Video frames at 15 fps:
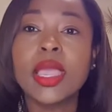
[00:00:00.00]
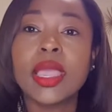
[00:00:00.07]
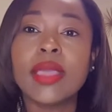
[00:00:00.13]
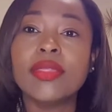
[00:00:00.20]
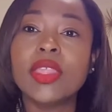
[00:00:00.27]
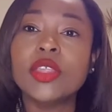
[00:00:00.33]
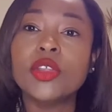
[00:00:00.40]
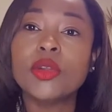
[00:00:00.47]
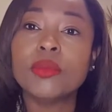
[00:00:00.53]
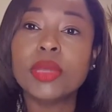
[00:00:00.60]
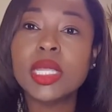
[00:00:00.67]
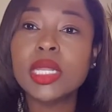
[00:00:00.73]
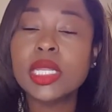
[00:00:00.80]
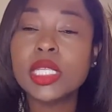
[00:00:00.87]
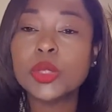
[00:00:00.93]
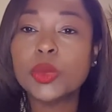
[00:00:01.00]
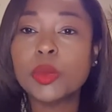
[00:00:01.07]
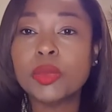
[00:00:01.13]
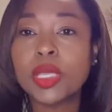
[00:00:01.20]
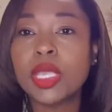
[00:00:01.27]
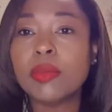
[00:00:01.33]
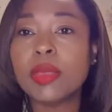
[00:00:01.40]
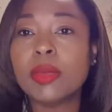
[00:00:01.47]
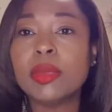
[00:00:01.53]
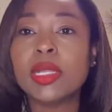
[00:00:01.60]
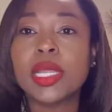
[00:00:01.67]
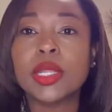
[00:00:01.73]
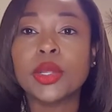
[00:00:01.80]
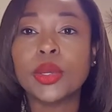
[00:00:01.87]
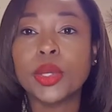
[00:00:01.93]
And then your B list would be maybe
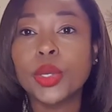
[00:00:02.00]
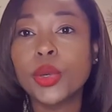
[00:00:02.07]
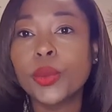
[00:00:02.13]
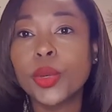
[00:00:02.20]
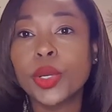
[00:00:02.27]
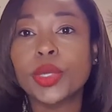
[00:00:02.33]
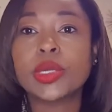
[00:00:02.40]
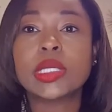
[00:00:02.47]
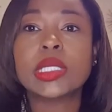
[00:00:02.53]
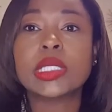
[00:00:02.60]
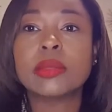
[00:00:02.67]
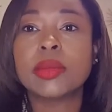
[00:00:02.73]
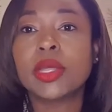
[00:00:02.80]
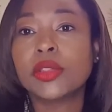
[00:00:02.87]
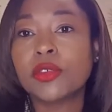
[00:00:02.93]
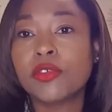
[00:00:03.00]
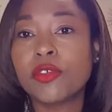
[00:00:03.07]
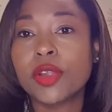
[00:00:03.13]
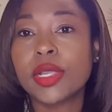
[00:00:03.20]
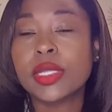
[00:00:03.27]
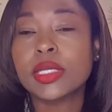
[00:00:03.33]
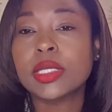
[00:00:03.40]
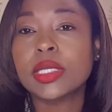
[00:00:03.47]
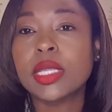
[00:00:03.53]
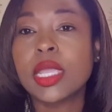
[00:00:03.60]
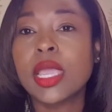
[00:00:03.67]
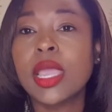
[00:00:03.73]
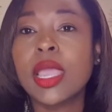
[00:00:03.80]
like your coworkers and some other friends.